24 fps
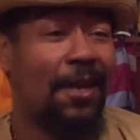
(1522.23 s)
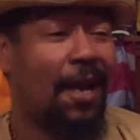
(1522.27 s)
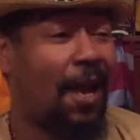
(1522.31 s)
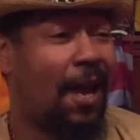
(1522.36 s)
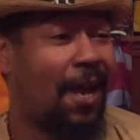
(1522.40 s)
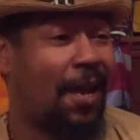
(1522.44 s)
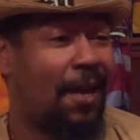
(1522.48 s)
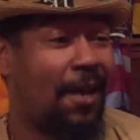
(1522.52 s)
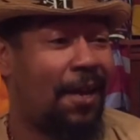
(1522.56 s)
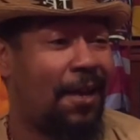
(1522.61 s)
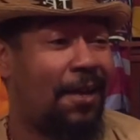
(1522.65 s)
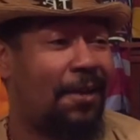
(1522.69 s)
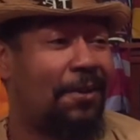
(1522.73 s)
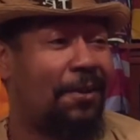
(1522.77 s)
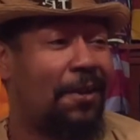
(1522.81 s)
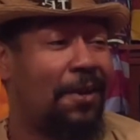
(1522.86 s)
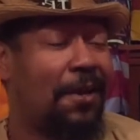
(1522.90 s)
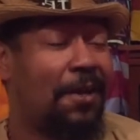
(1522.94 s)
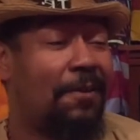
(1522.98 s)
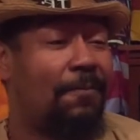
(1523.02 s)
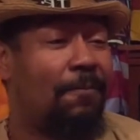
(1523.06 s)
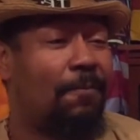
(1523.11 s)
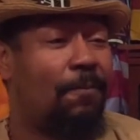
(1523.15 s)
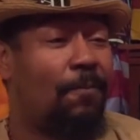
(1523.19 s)
And
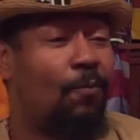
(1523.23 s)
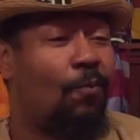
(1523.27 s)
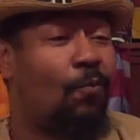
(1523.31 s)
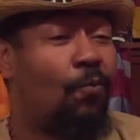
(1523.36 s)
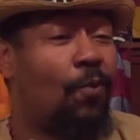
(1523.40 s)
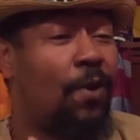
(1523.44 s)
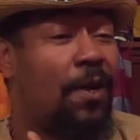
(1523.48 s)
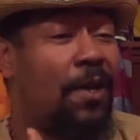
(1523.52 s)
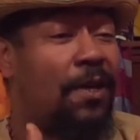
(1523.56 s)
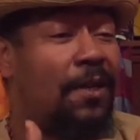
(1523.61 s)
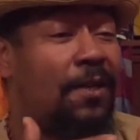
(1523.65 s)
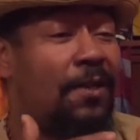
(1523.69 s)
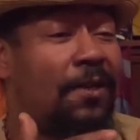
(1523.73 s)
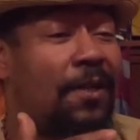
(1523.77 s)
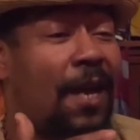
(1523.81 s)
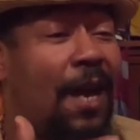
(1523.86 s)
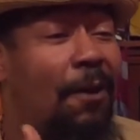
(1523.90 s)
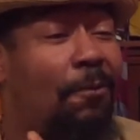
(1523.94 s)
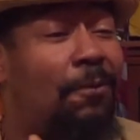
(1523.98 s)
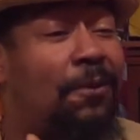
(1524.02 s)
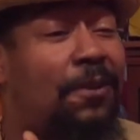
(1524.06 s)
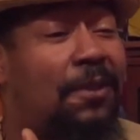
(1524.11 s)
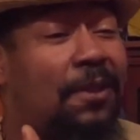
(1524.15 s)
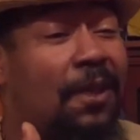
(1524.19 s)
when
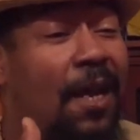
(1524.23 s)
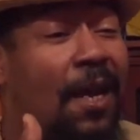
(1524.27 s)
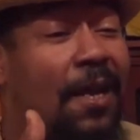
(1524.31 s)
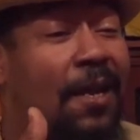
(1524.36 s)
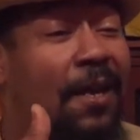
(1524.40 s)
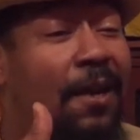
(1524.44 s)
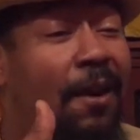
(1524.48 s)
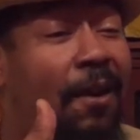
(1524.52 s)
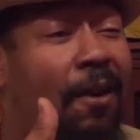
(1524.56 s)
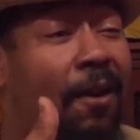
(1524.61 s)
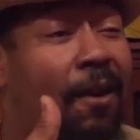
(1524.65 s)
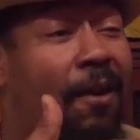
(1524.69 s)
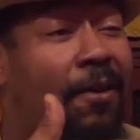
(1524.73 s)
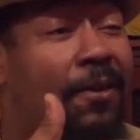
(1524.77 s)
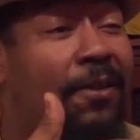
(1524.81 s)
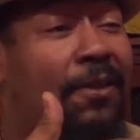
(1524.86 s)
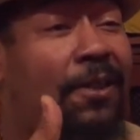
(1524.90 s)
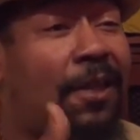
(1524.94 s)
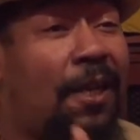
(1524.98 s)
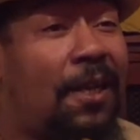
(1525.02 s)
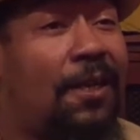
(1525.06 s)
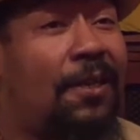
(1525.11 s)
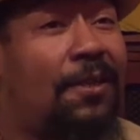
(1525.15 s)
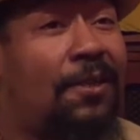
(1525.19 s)
that was like our
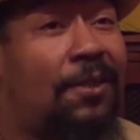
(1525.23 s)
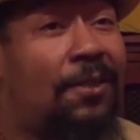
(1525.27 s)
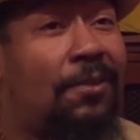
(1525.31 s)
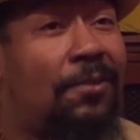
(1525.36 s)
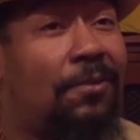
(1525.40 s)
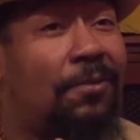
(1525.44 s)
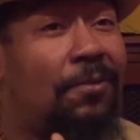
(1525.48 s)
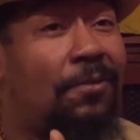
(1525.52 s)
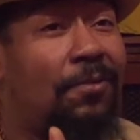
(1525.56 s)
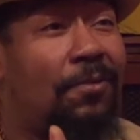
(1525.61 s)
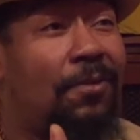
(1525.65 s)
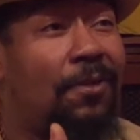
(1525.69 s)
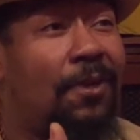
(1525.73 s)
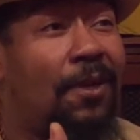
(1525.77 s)
take to,